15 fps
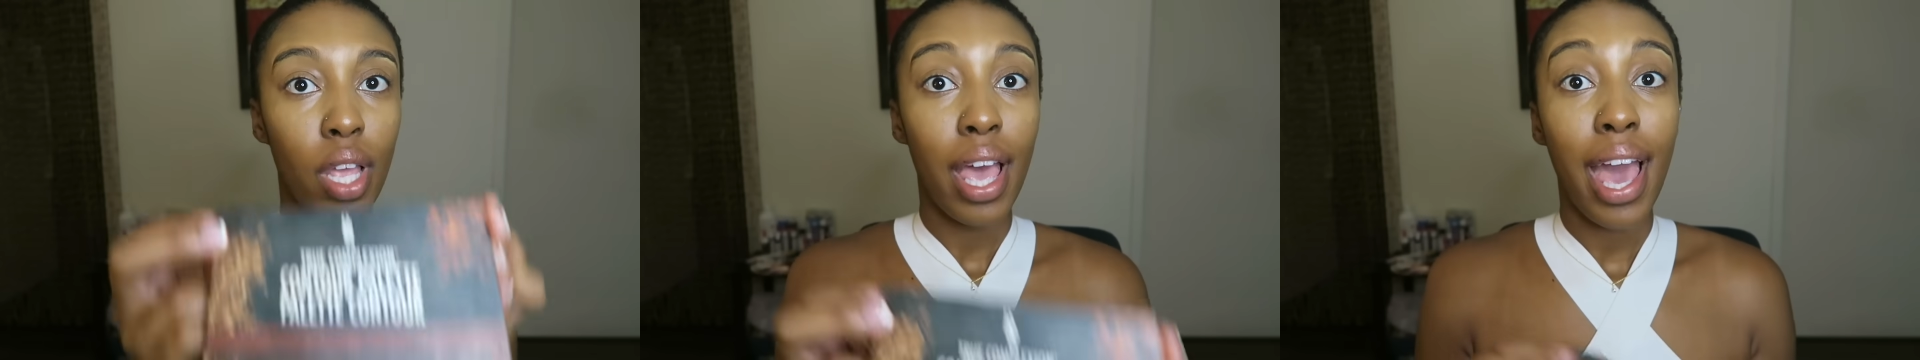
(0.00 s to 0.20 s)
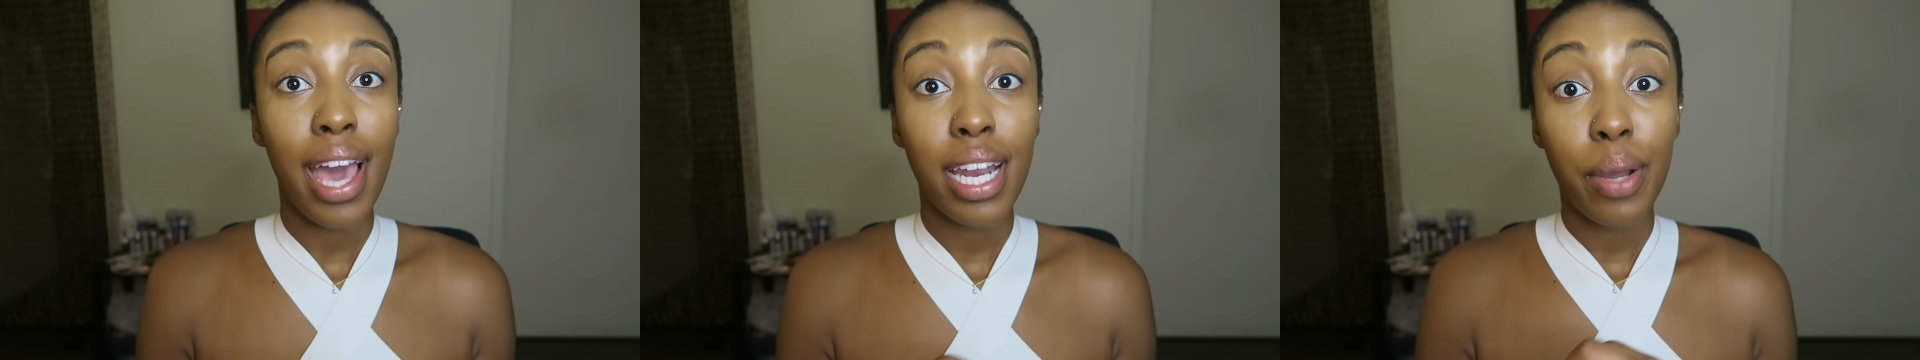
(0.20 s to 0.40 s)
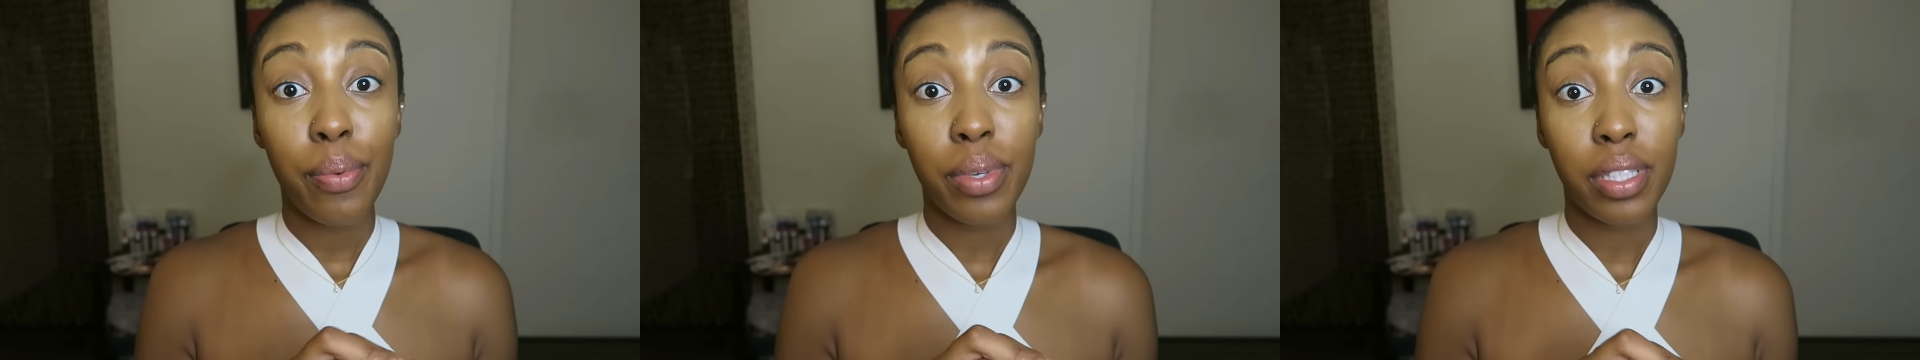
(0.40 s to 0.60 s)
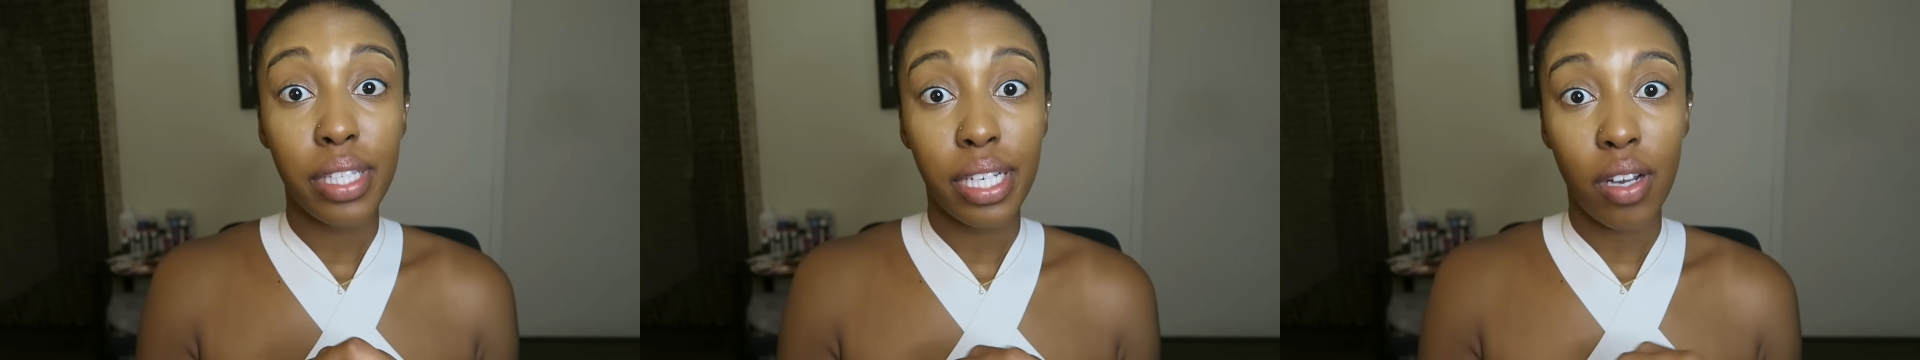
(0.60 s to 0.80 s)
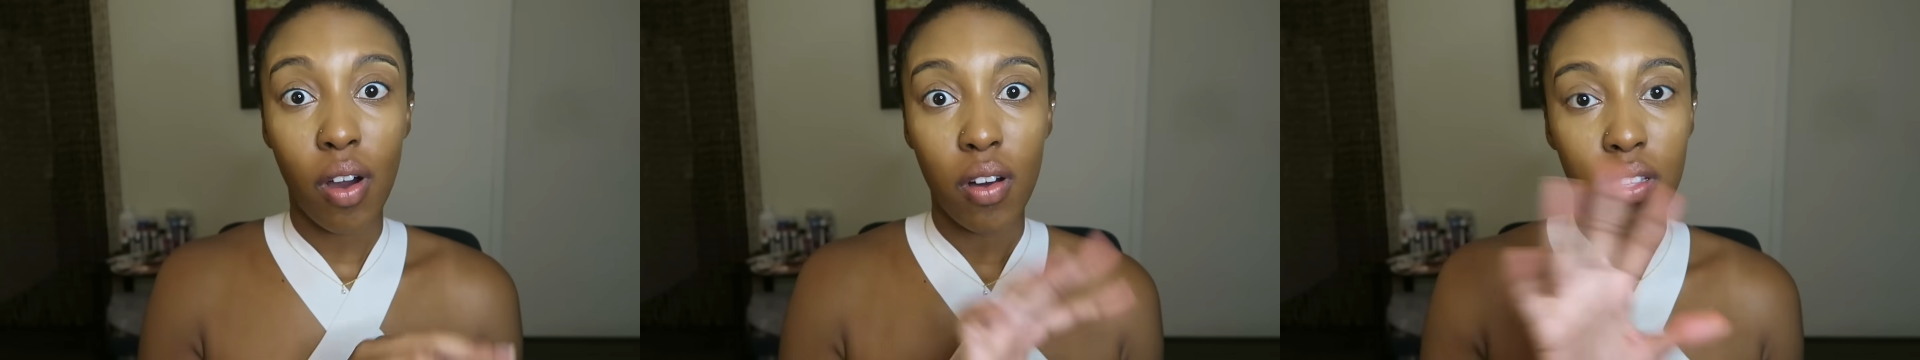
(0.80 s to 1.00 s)
And I will
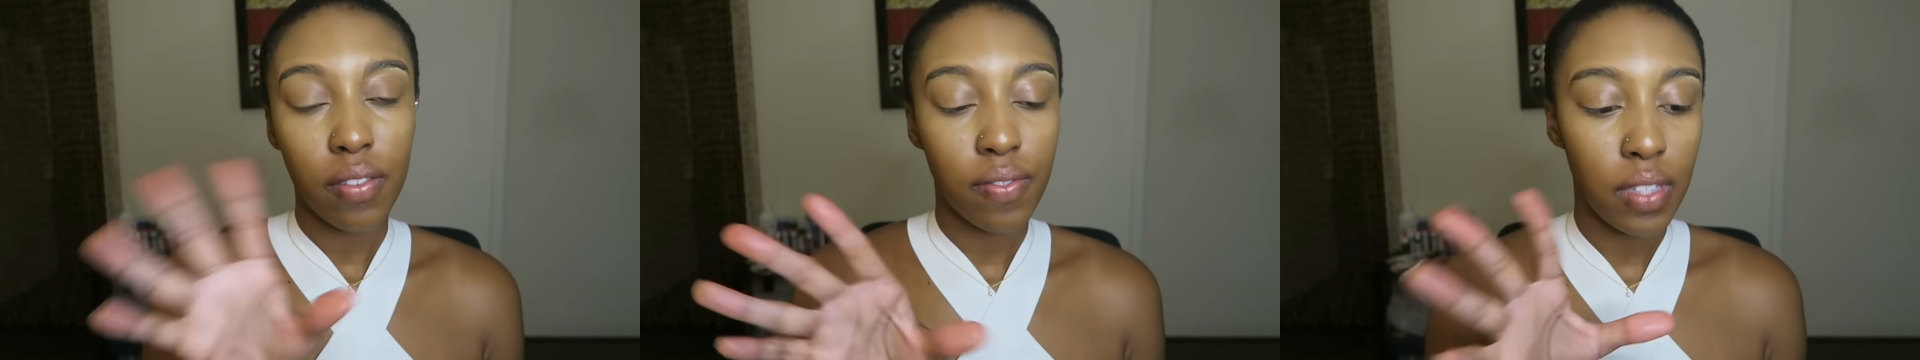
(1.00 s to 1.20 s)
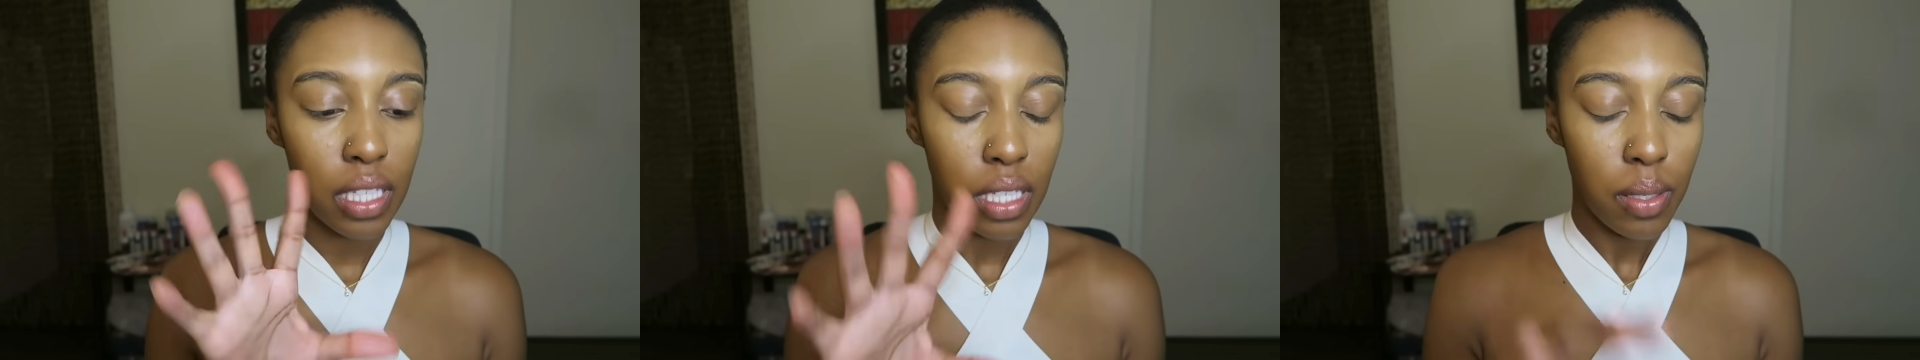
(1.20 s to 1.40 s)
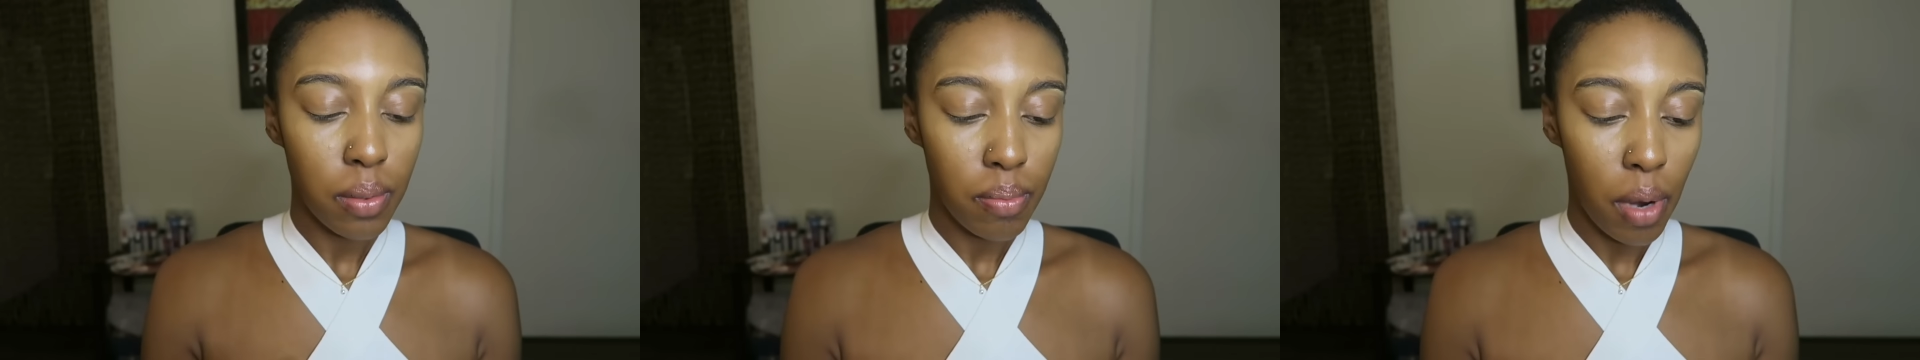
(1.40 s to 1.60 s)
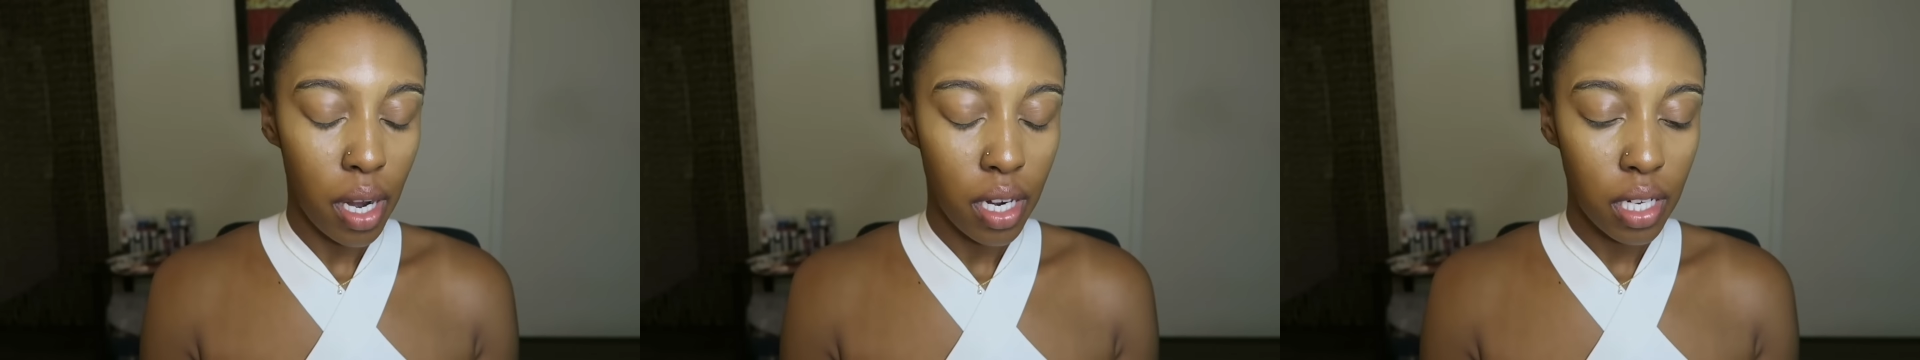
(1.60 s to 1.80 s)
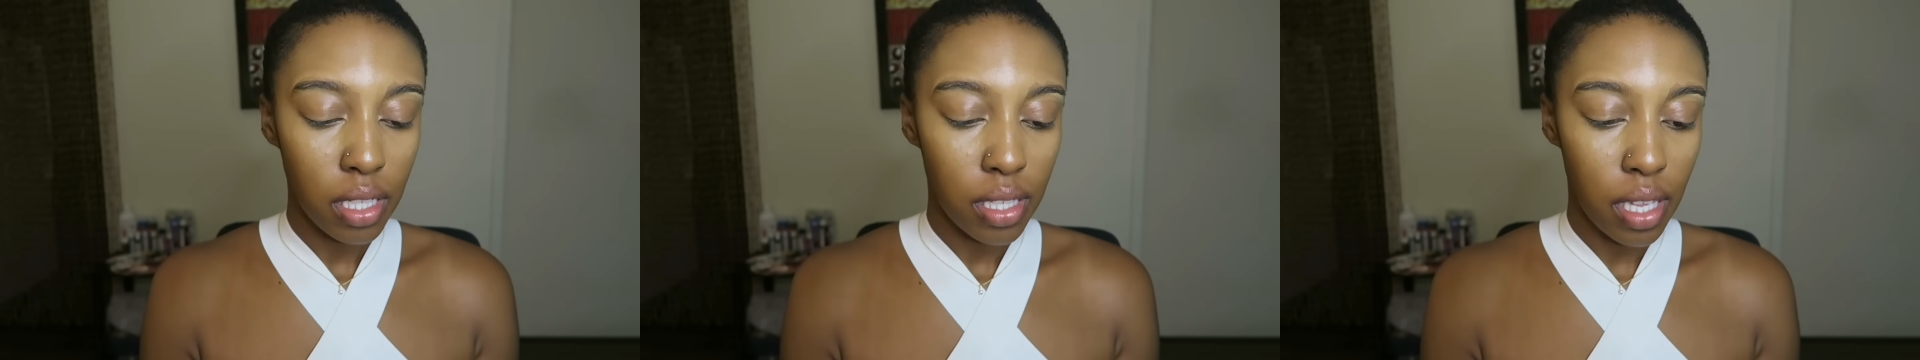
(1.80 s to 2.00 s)
link all of these
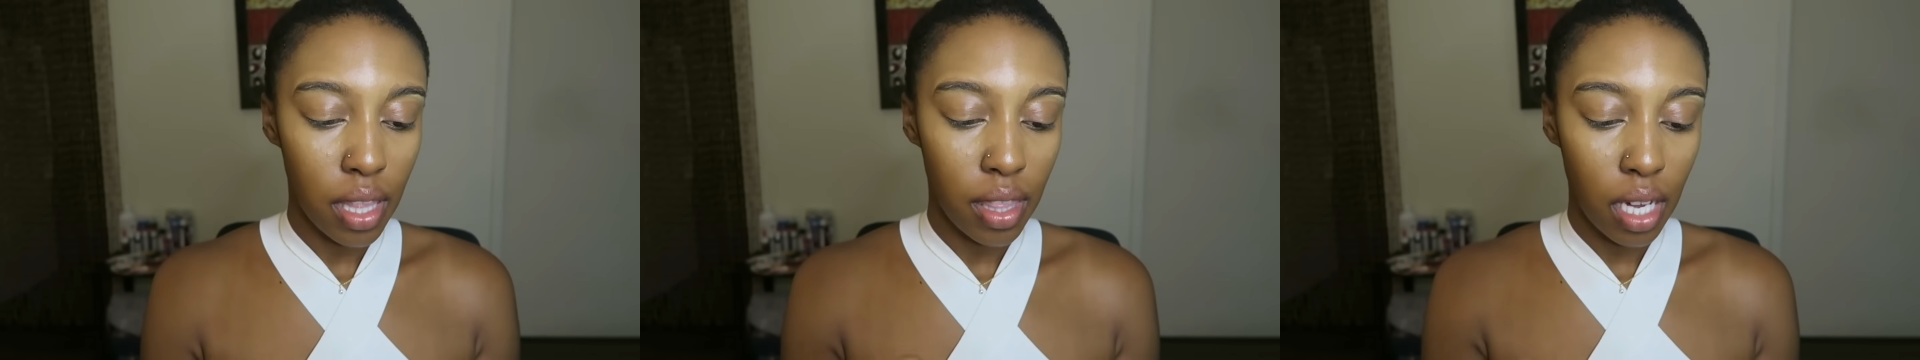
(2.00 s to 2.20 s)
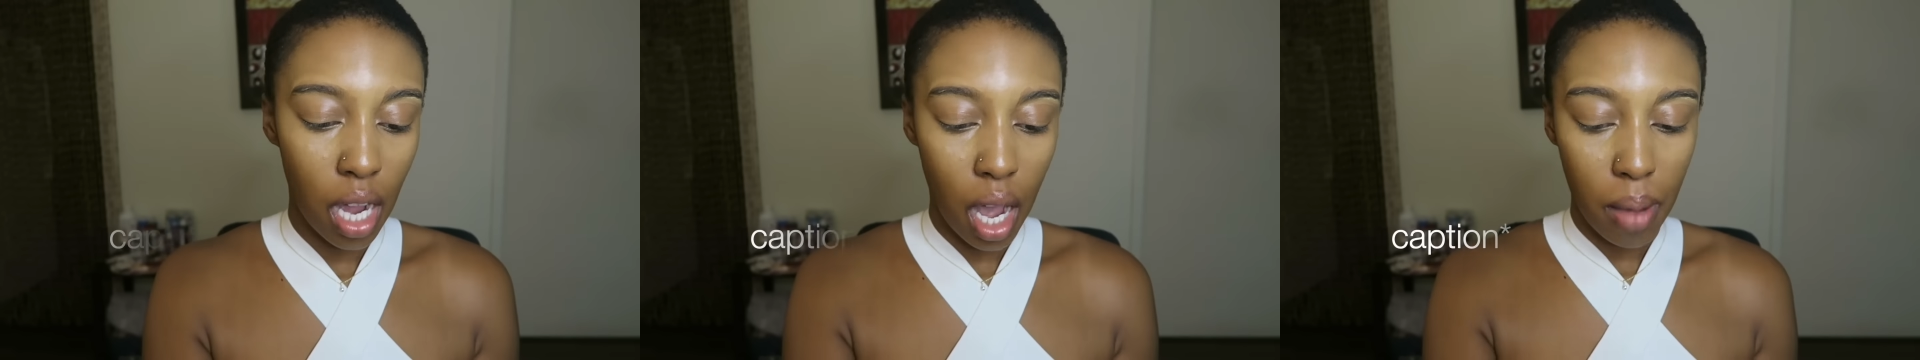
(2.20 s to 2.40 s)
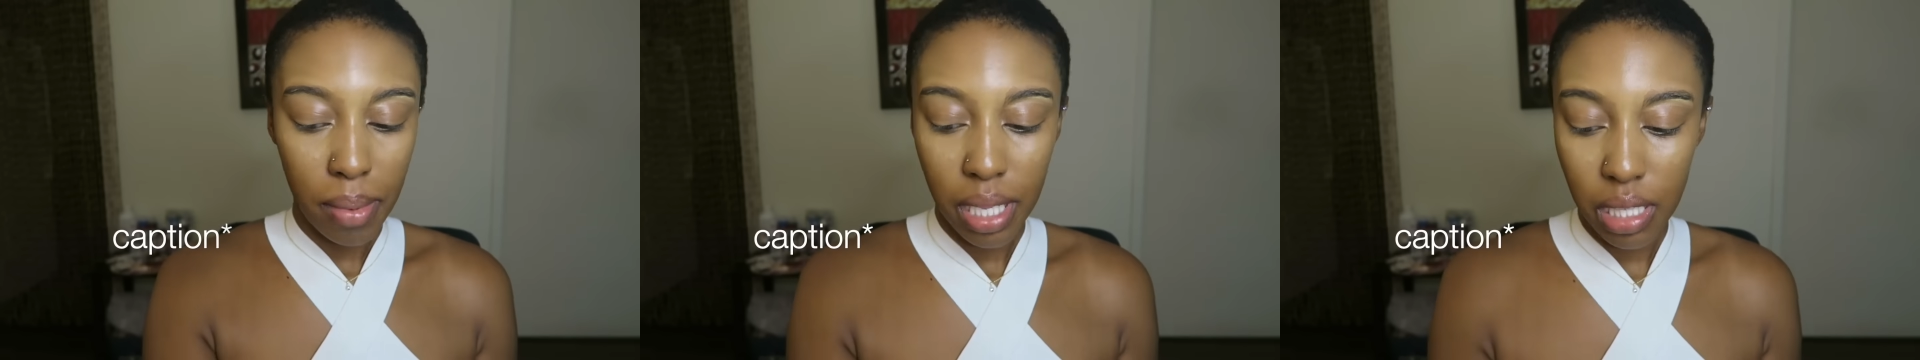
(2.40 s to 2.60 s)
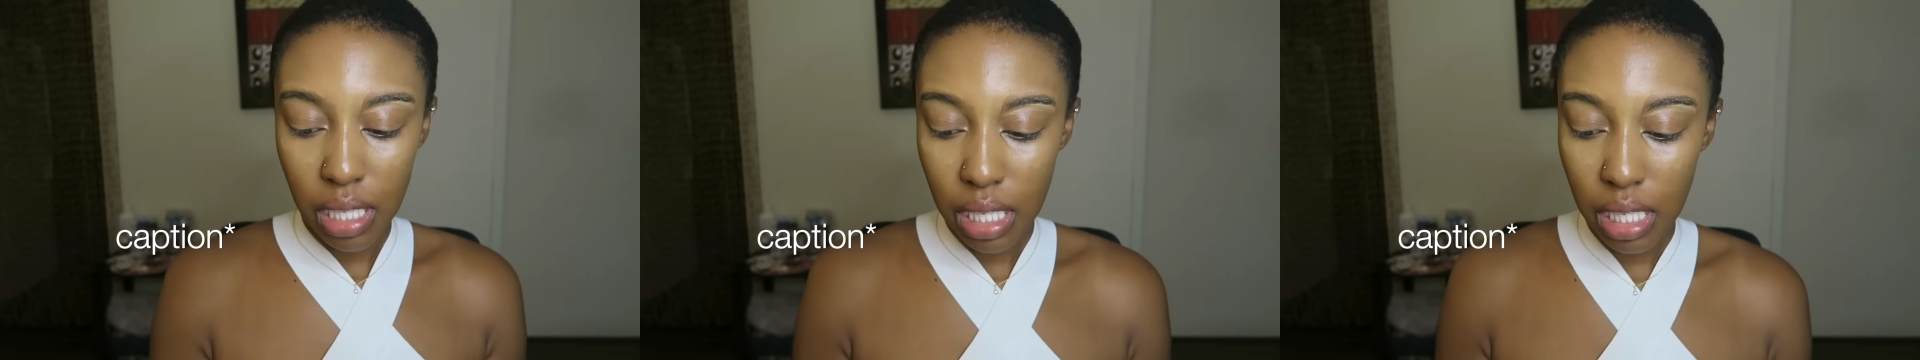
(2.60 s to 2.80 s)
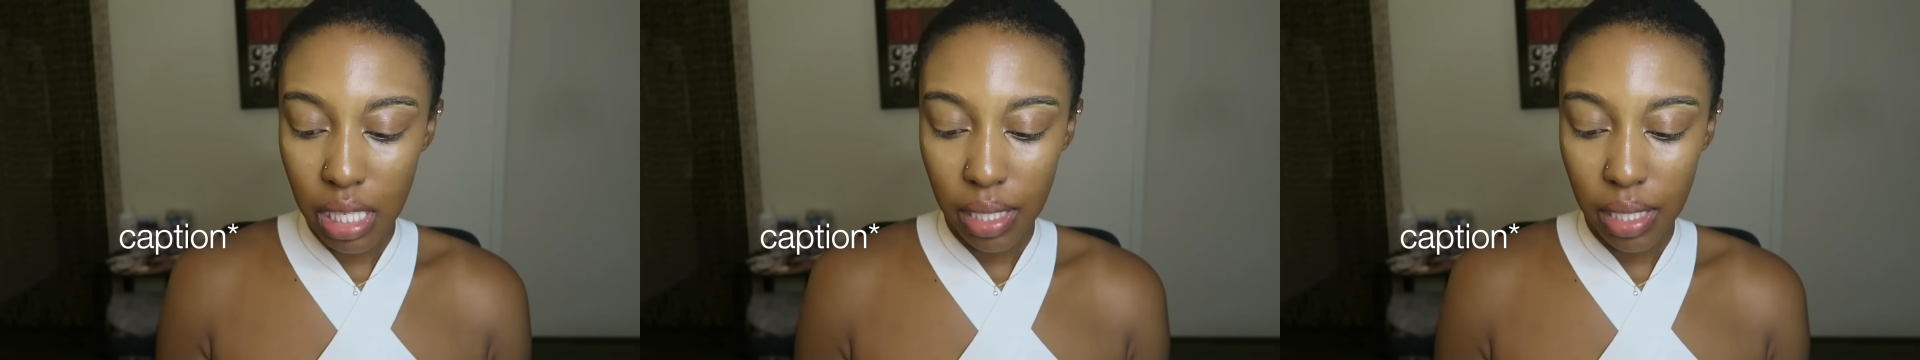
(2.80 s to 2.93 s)
products in the comments,